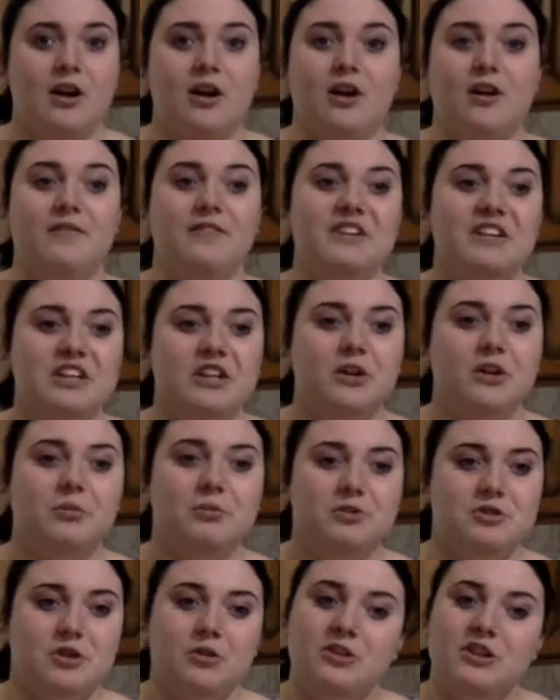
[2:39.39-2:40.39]
Her vehicle
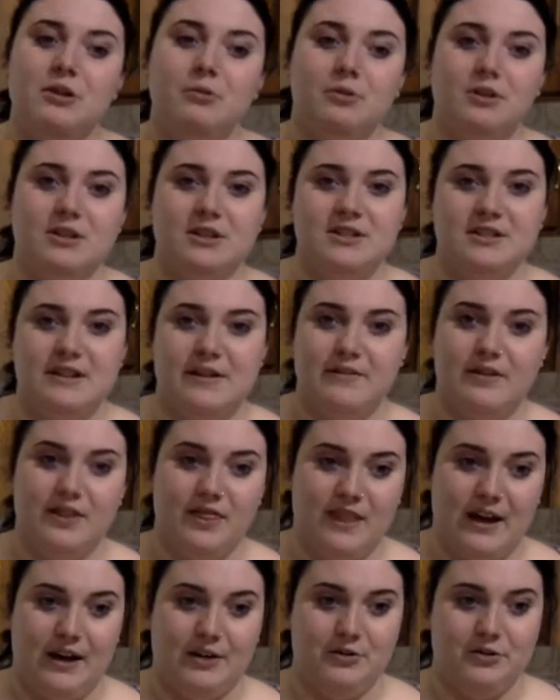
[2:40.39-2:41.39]
was only worth
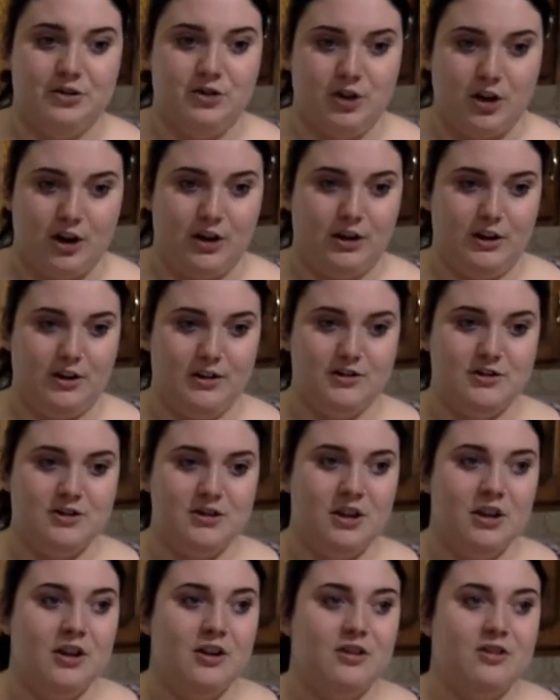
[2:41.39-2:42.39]
$7,000.